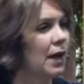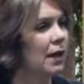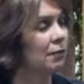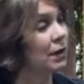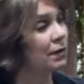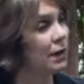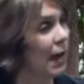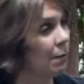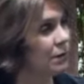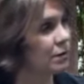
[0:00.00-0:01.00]
if anything
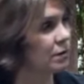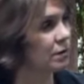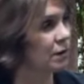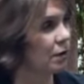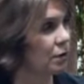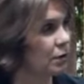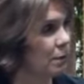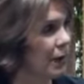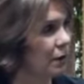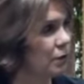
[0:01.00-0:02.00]
happens to the other
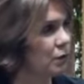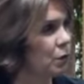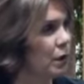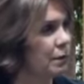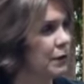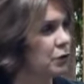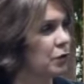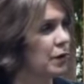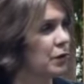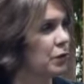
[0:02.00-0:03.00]
spouse, you want to make sure
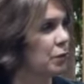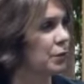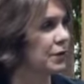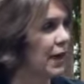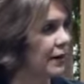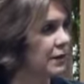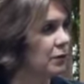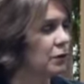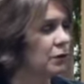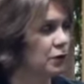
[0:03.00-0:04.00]
that you're protected
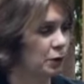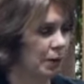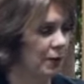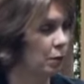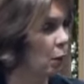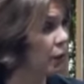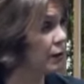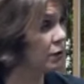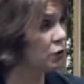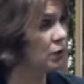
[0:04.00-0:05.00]
to pay the
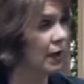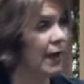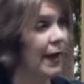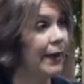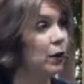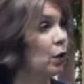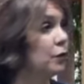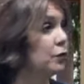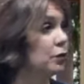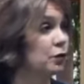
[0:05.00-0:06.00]
mortgage and
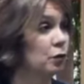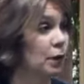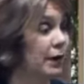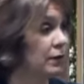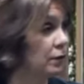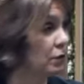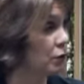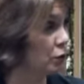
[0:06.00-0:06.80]
also to raise your